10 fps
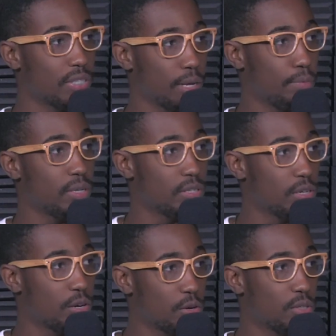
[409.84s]
tap into the
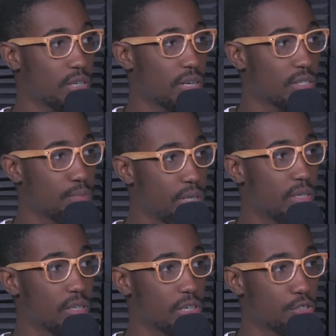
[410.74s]
culture and
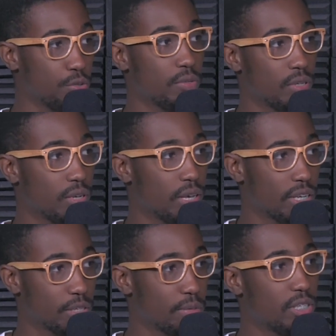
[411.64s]
speak your truth,
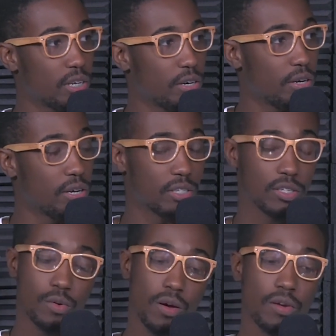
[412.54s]
as I mentioned earlier. So yeah.
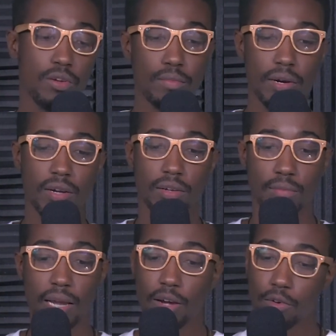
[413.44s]
let's go and do it, brother.
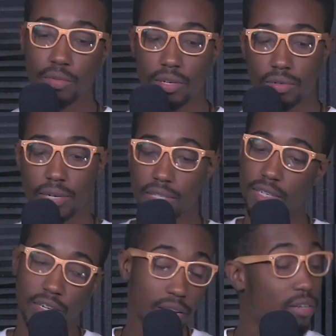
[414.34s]
But like, come here, man, I
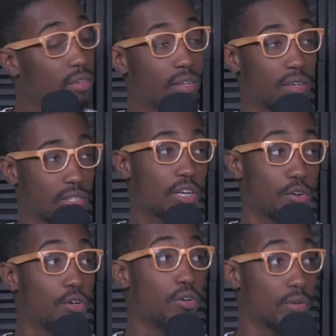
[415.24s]
tell when
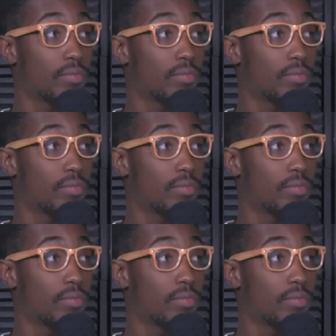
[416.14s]
good look.